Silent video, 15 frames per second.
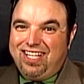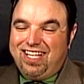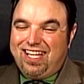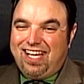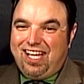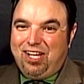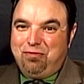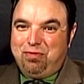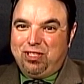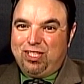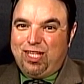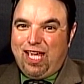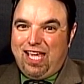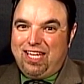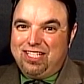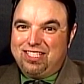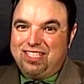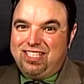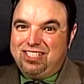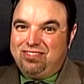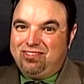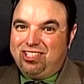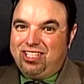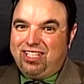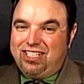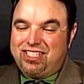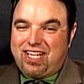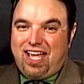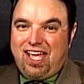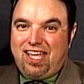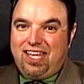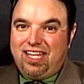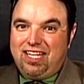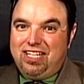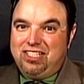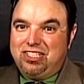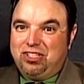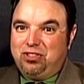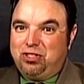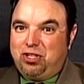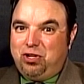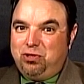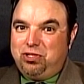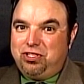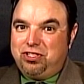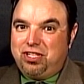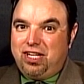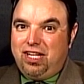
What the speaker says: But yeah, he's a really nice guy, and he's a good coach,